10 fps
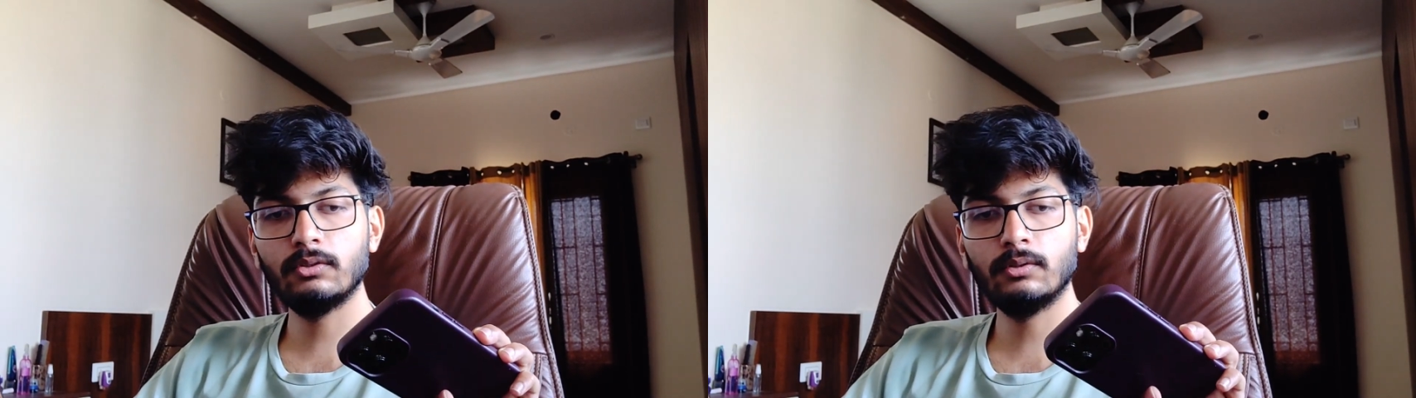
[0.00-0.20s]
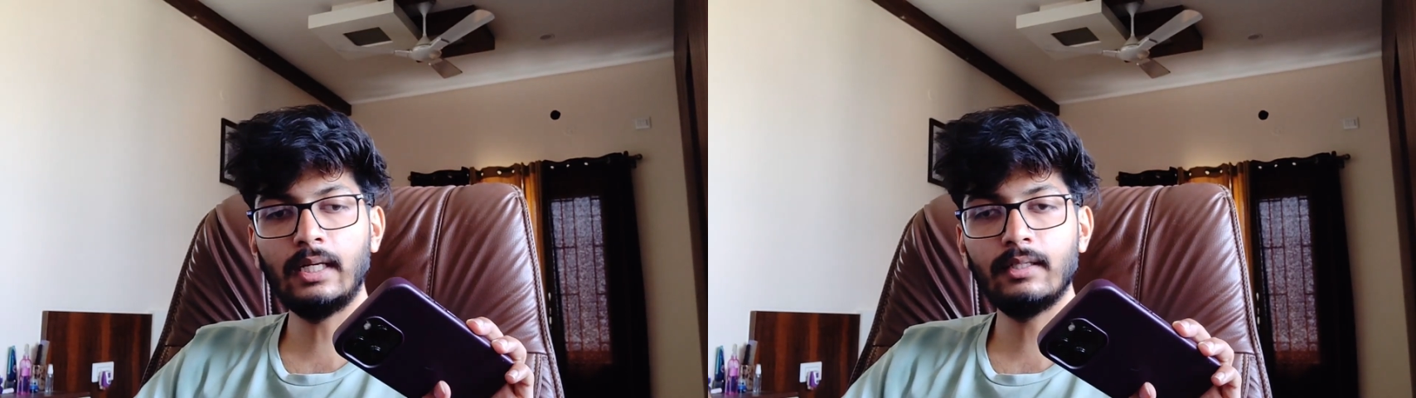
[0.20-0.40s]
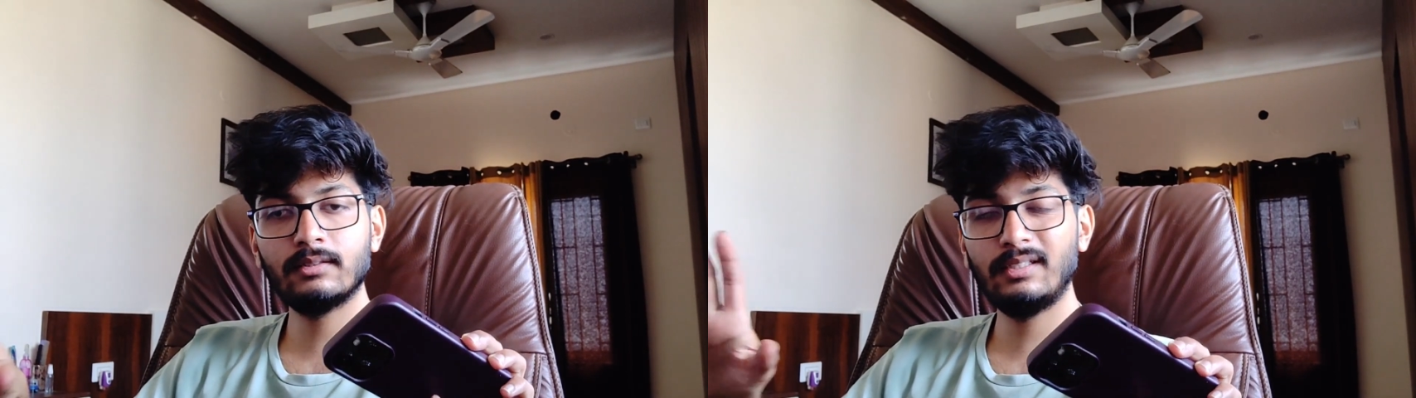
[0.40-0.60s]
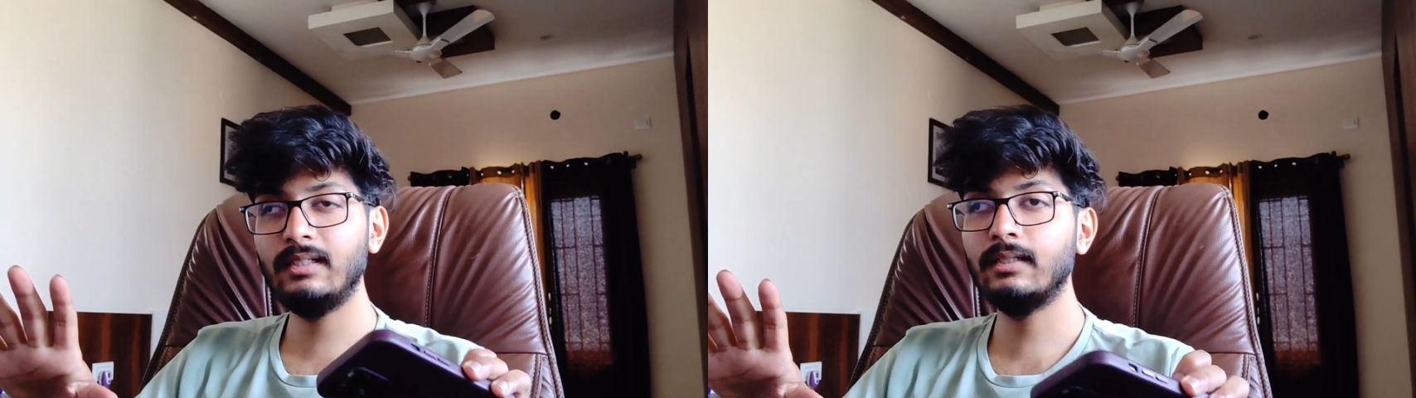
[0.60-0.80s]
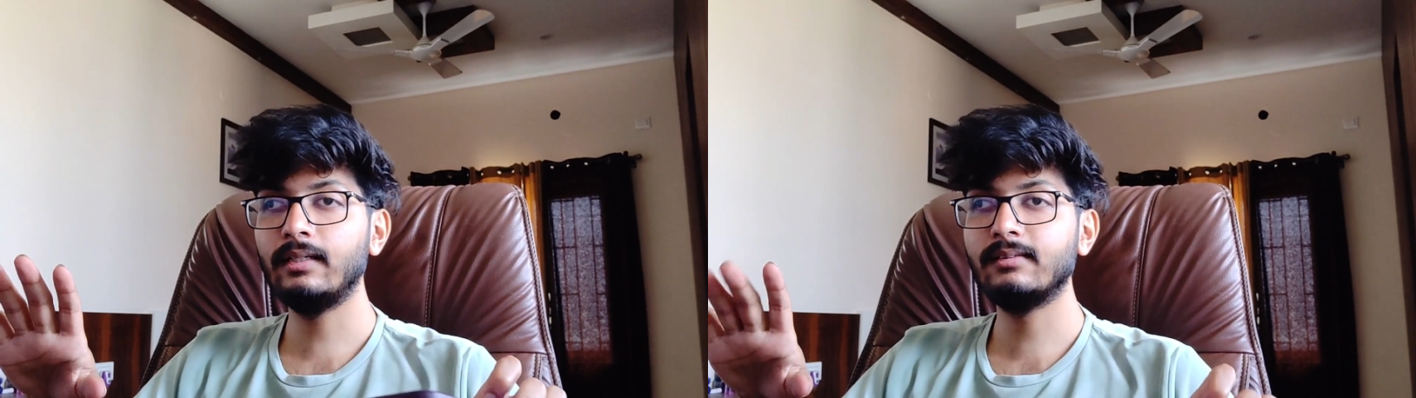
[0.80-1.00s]
So that is
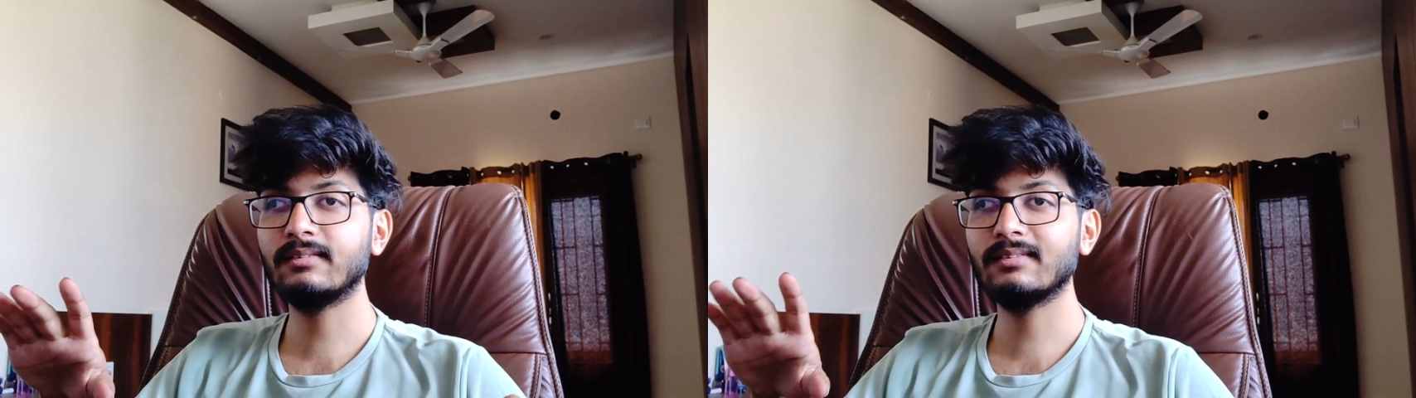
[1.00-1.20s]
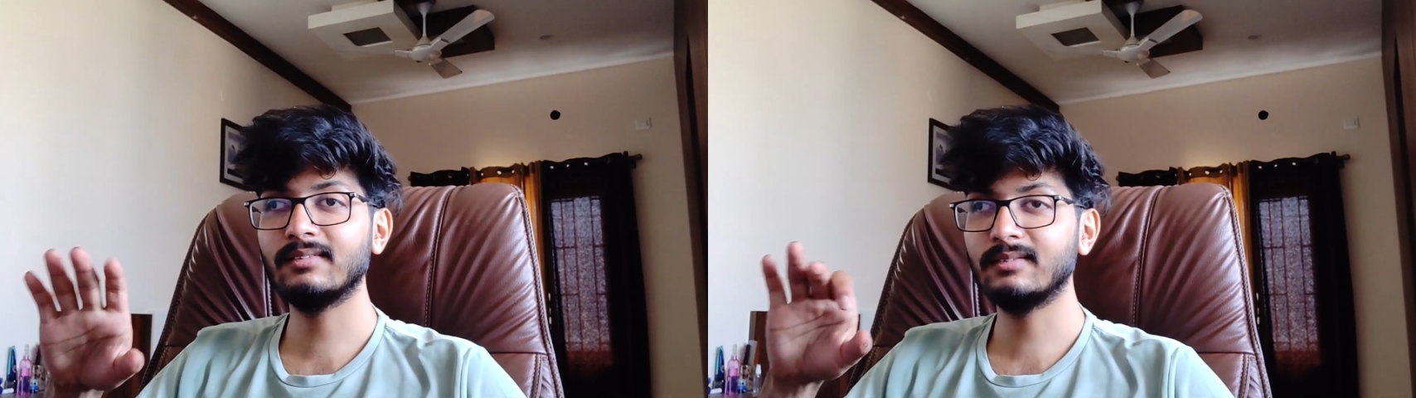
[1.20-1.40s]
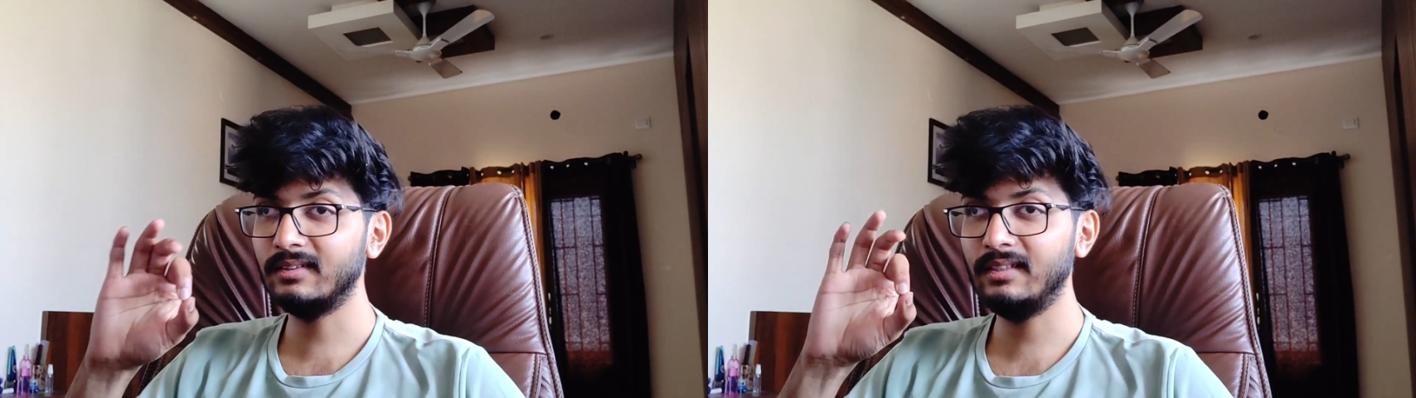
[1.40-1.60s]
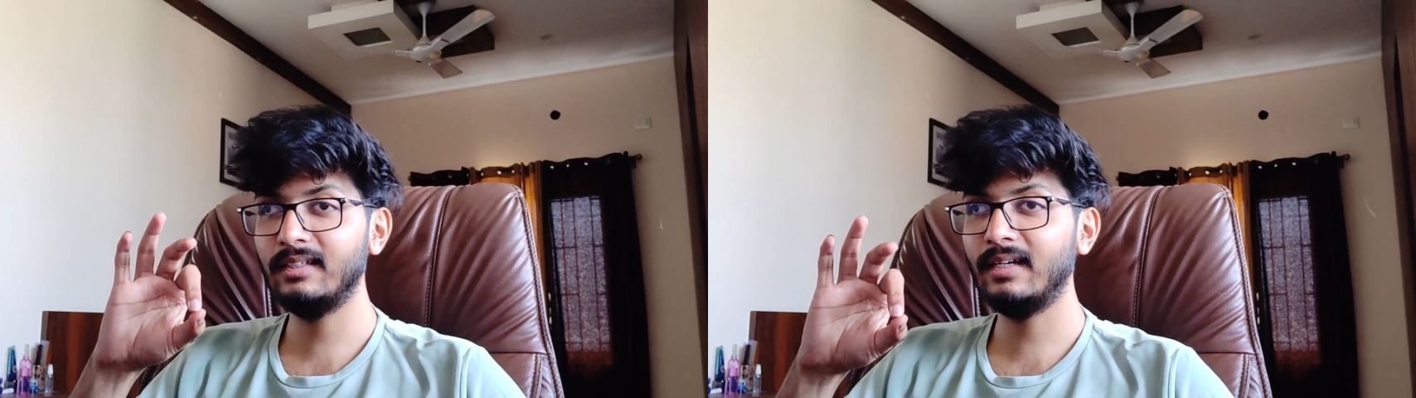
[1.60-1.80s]
really nice. It's a really